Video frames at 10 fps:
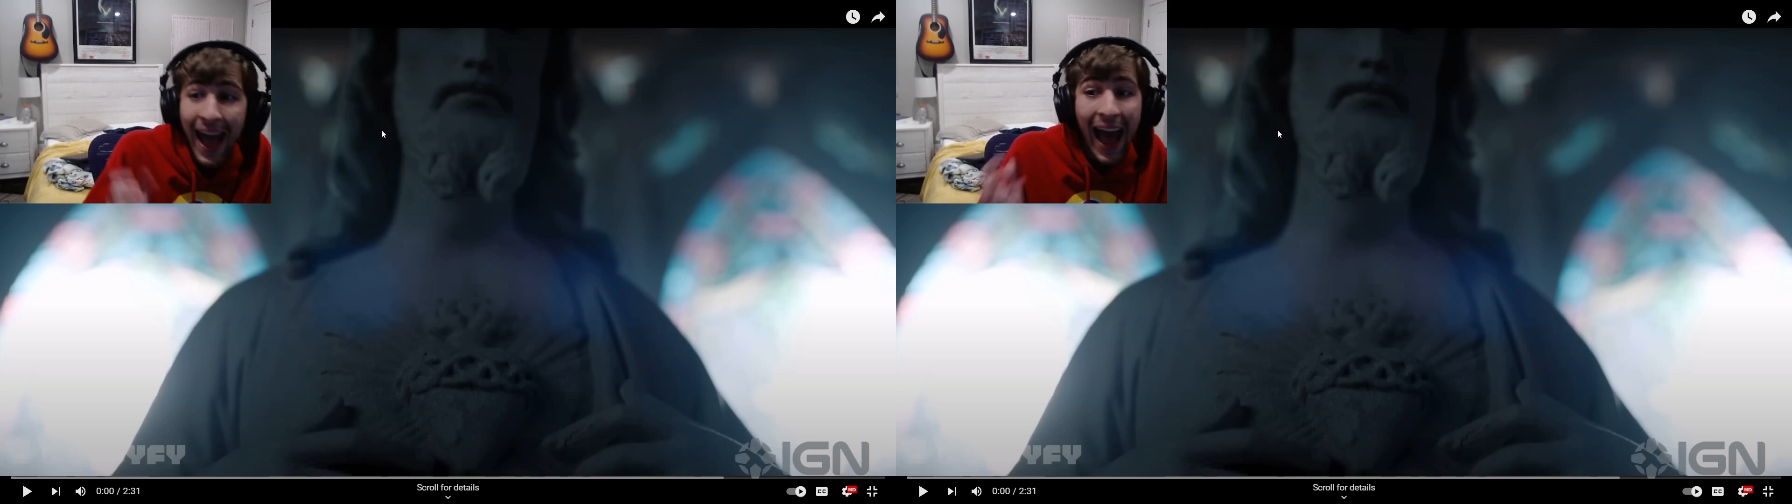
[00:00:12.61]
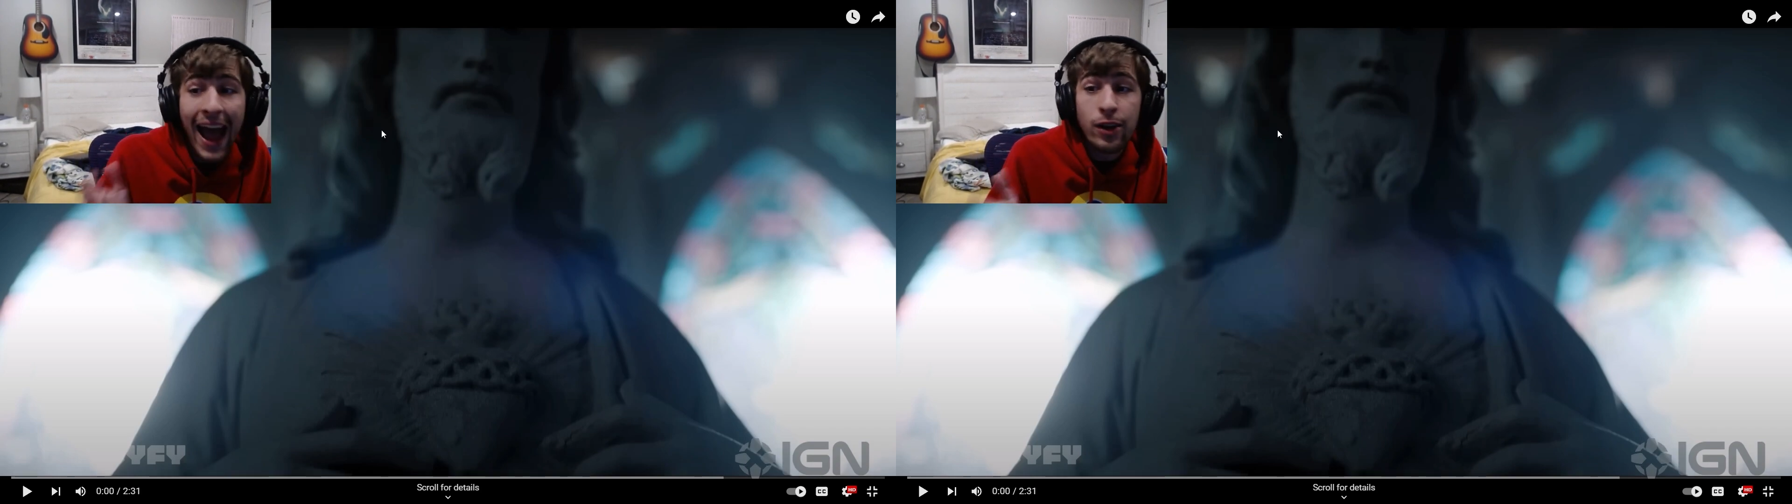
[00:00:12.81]

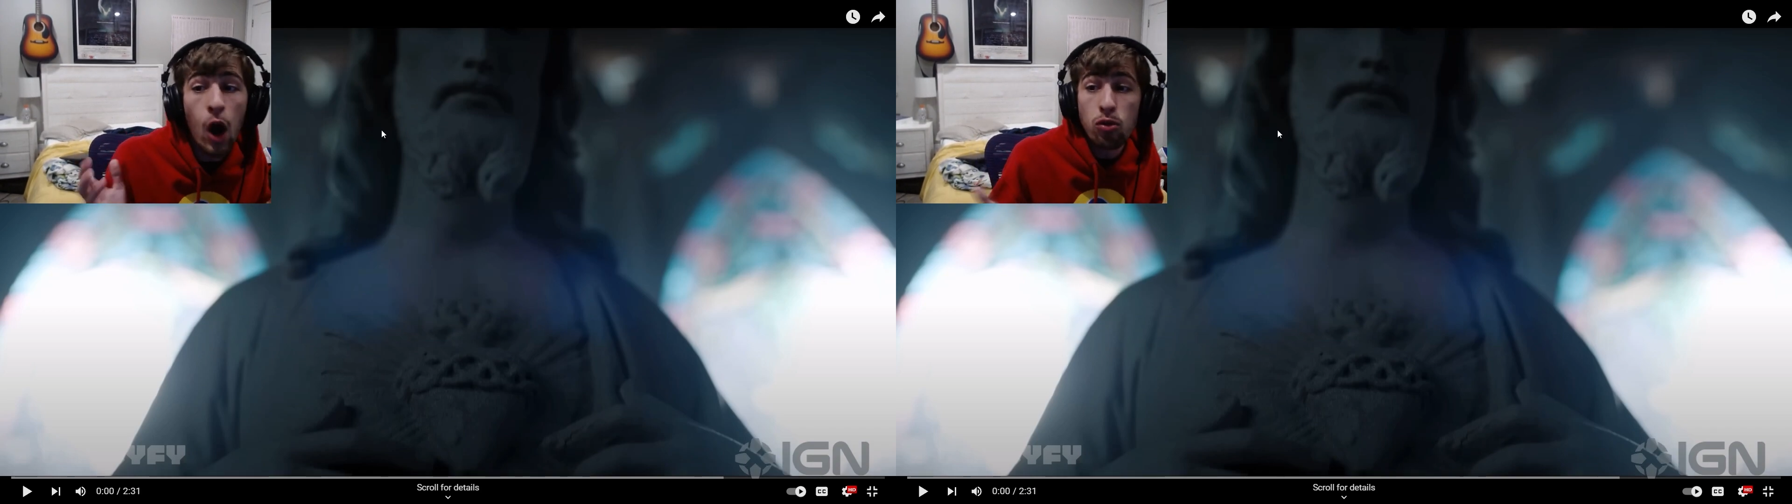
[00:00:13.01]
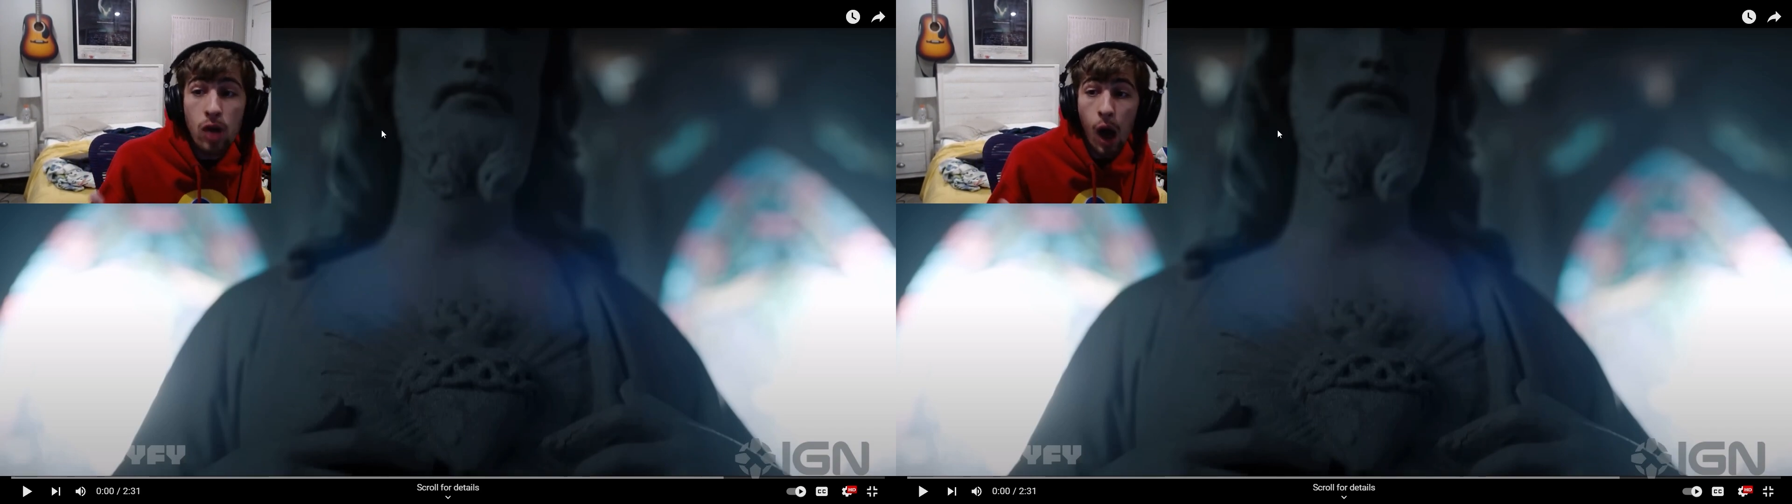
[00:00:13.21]
I
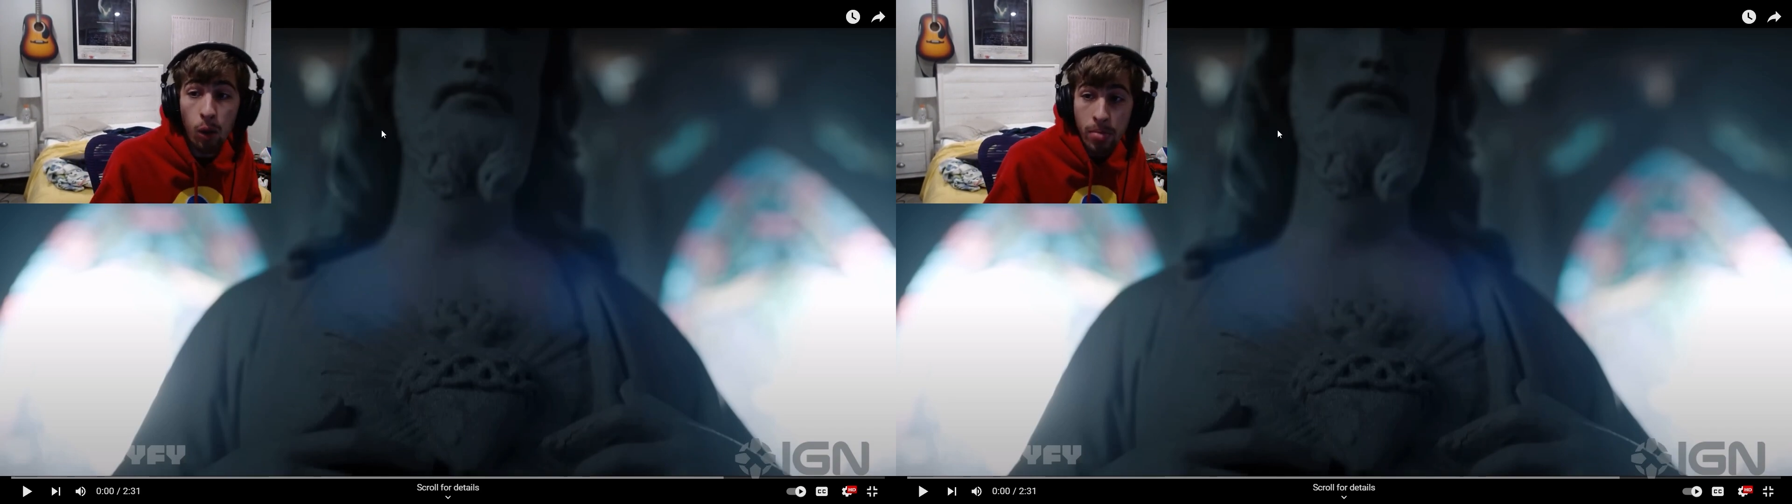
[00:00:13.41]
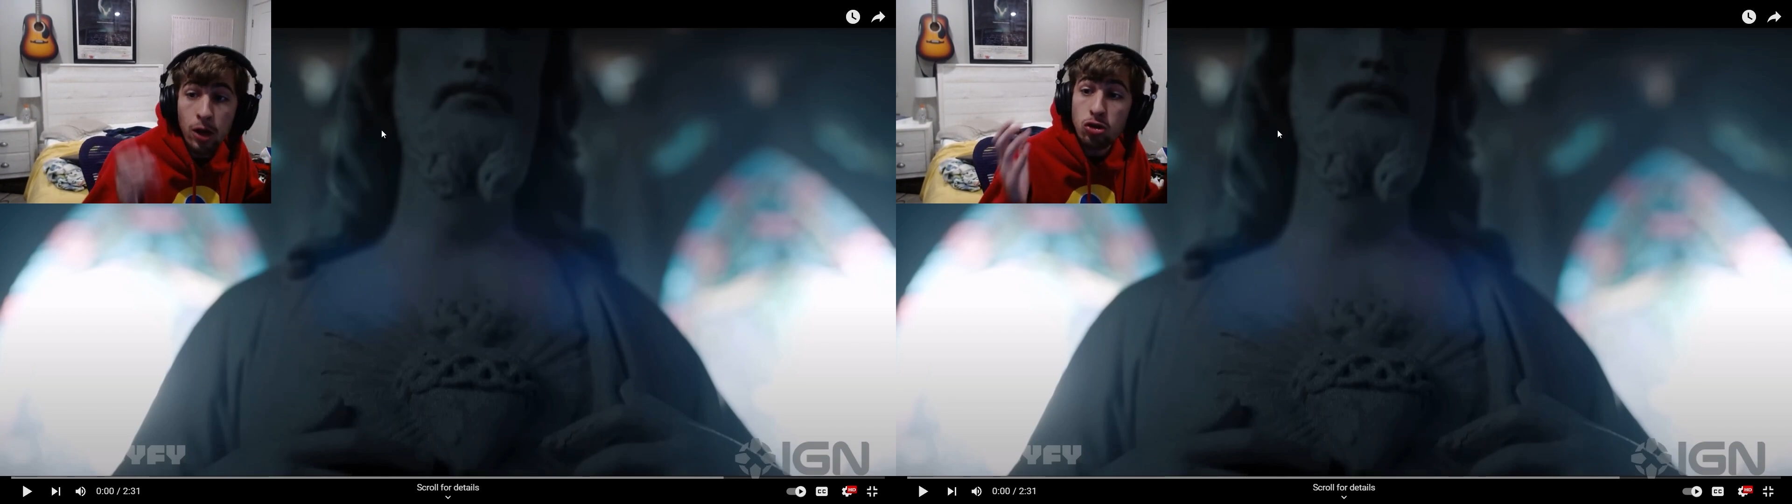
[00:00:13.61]
don't know.